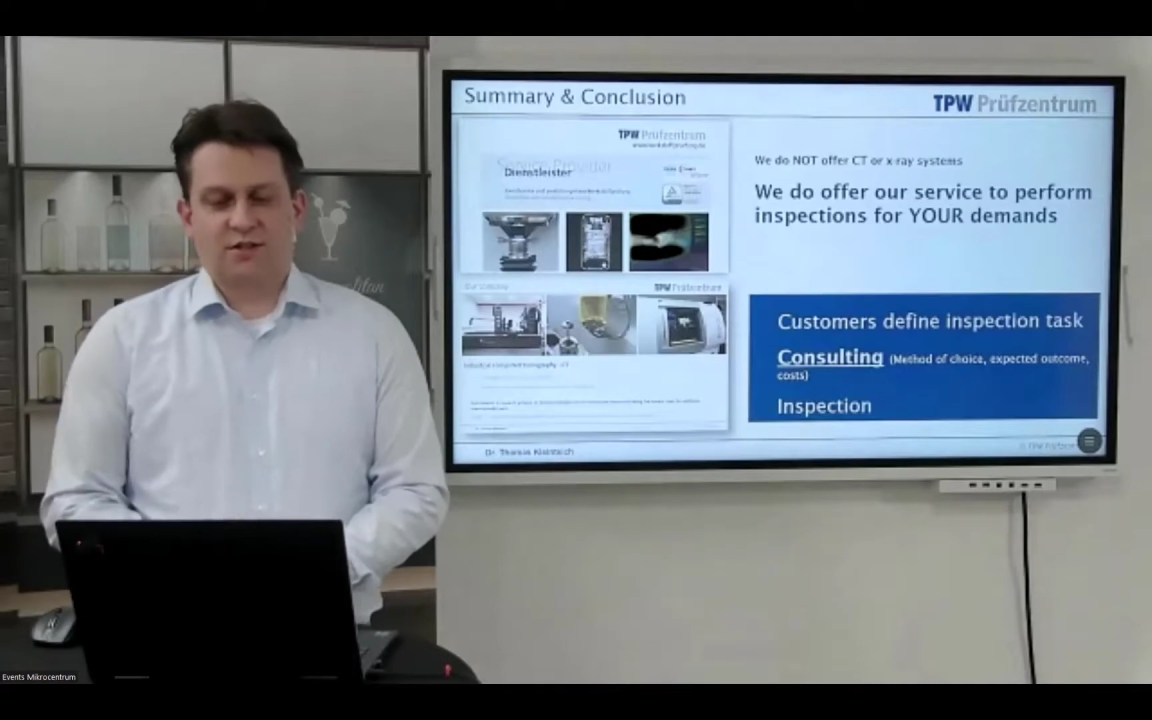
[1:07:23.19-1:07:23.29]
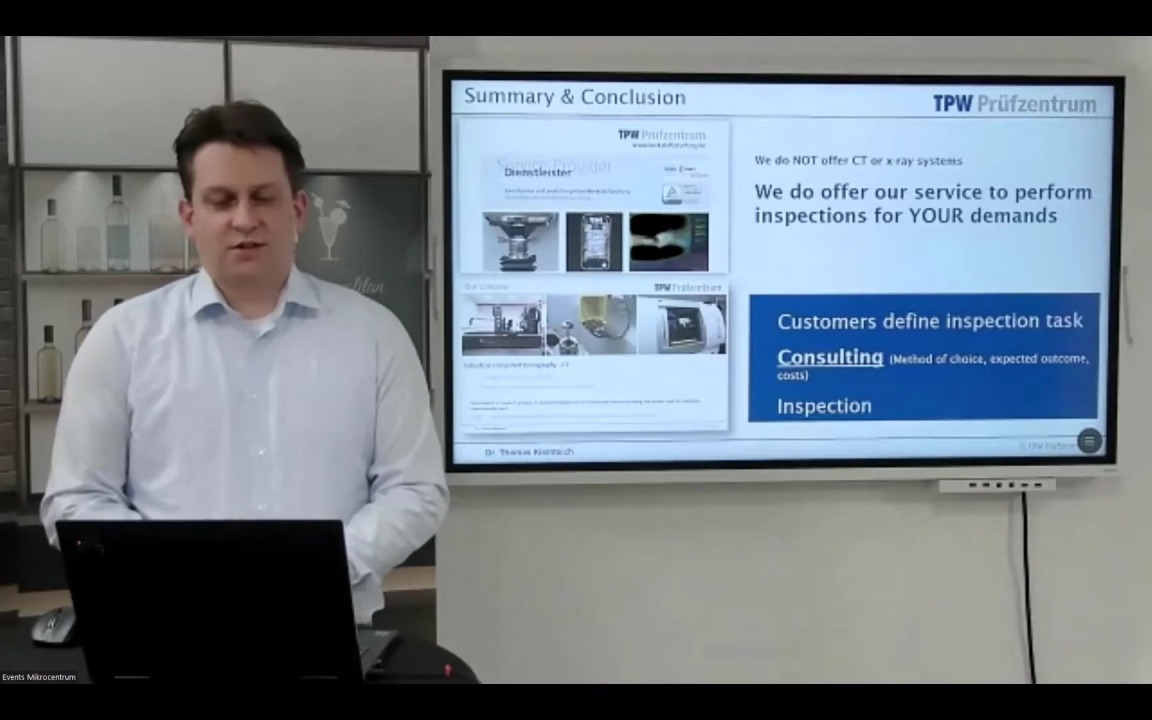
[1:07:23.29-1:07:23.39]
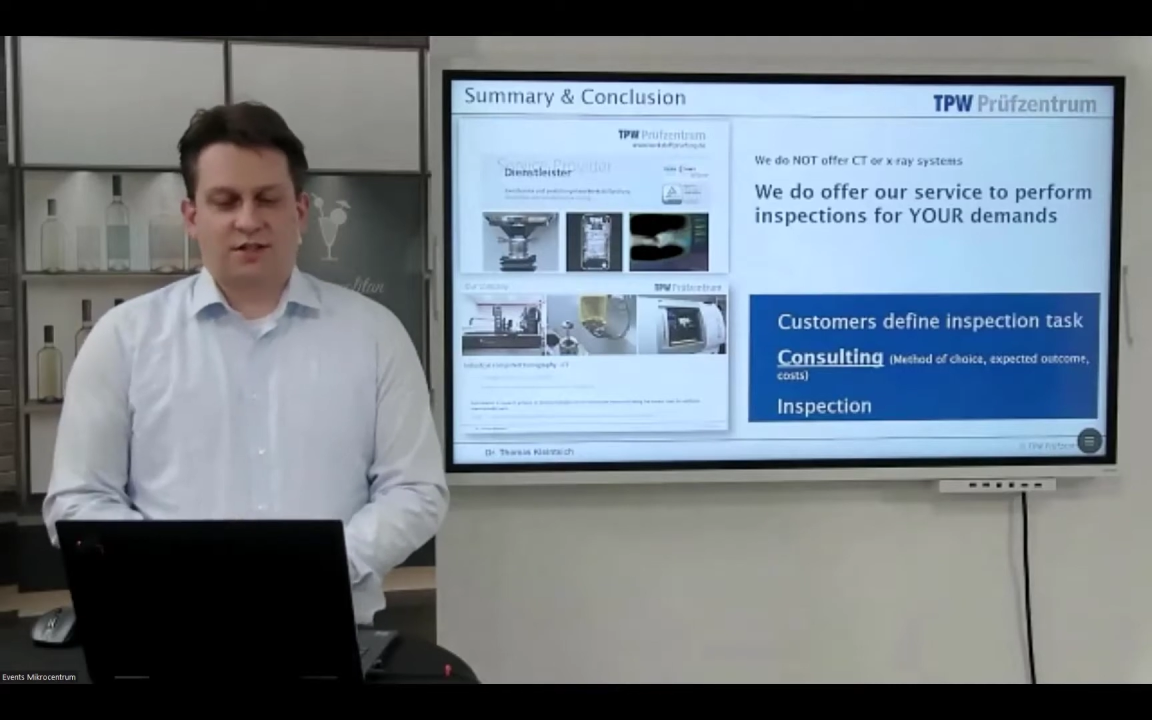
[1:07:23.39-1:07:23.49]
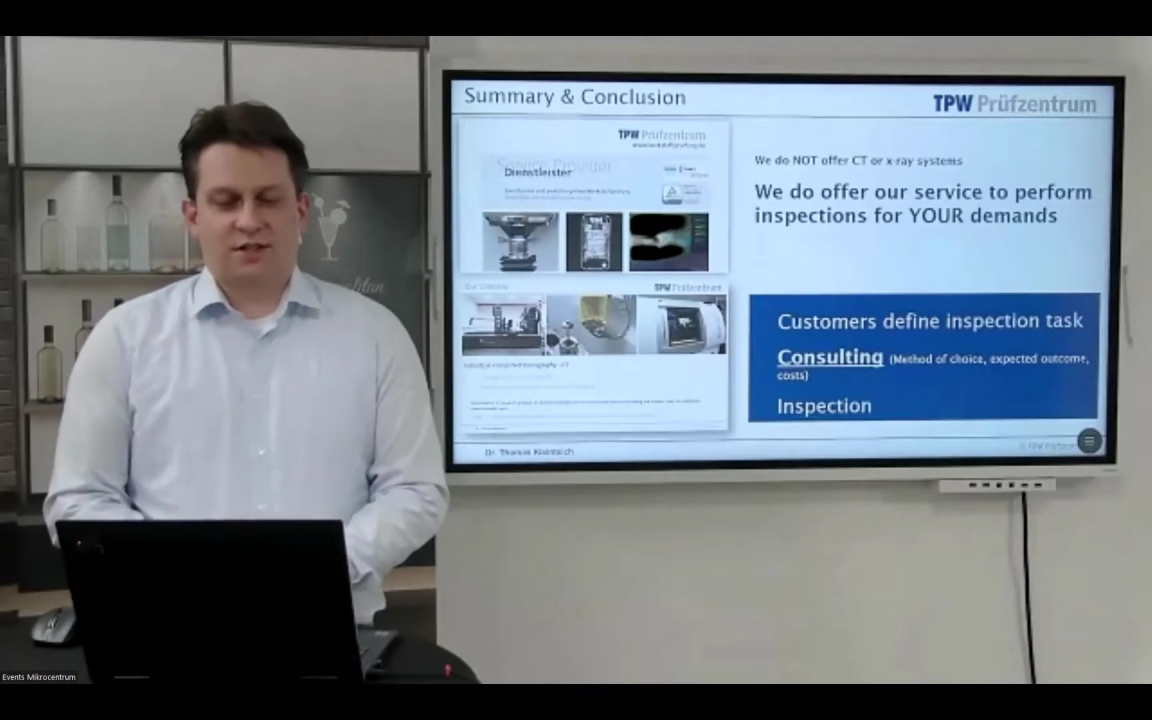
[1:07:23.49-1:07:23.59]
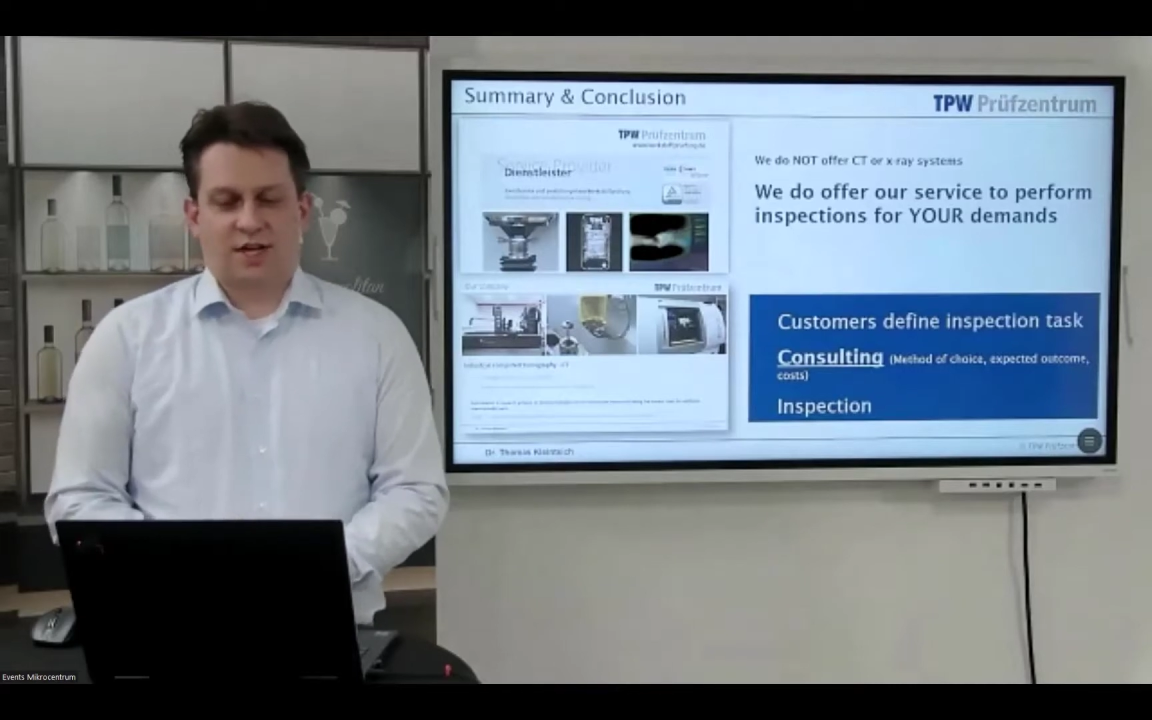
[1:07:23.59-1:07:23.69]

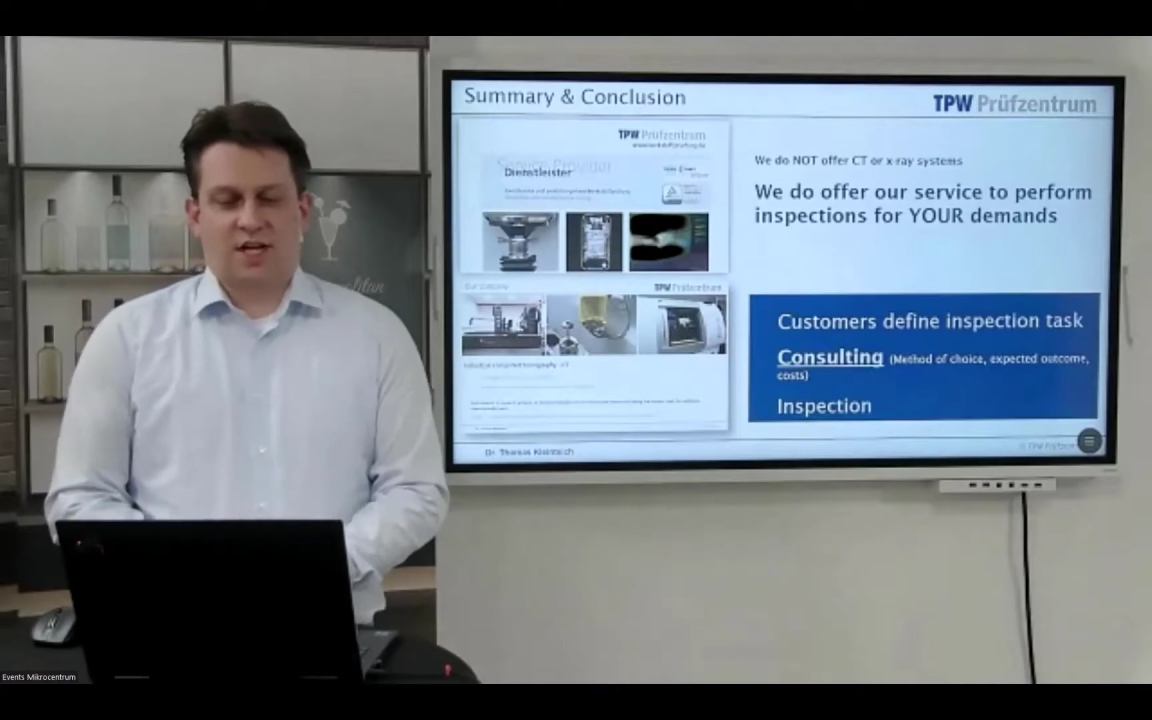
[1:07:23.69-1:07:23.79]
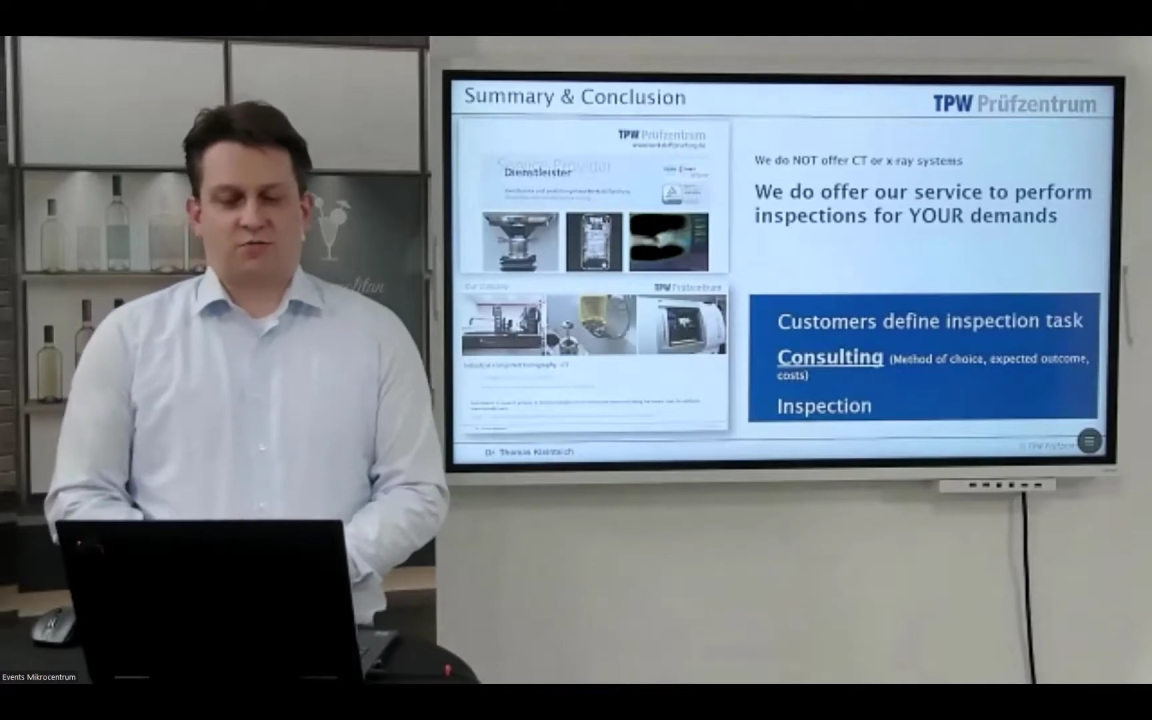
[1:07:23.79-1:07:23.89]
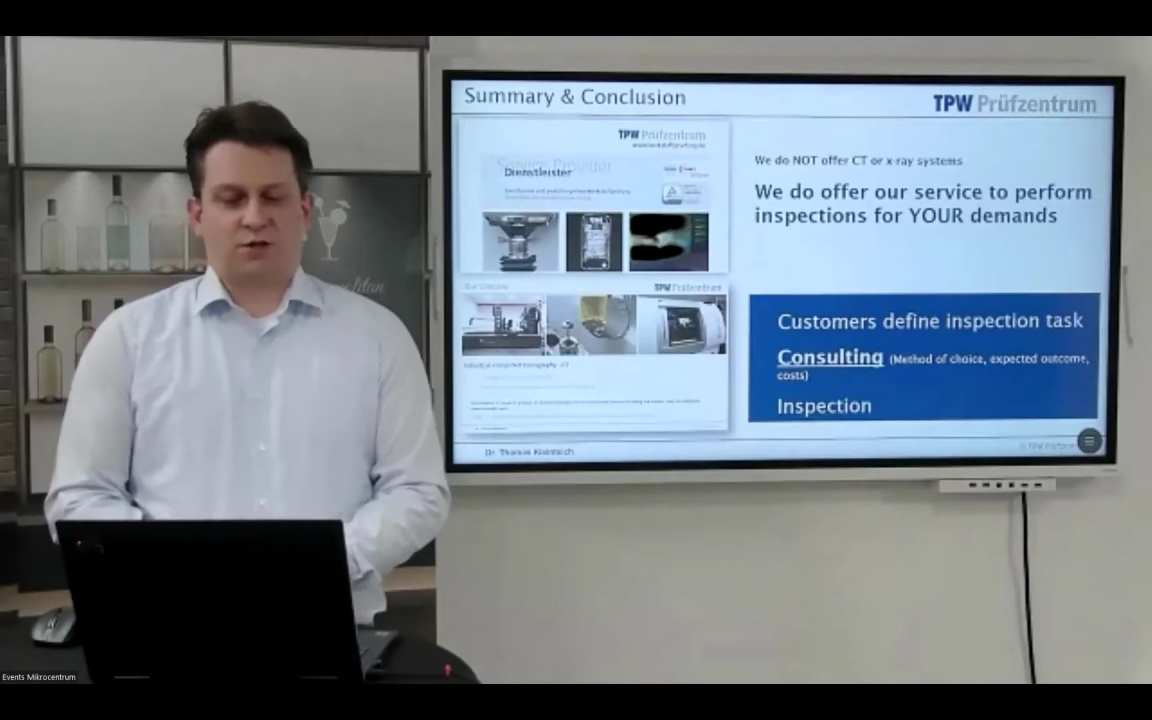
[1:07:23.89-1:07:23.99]
so I said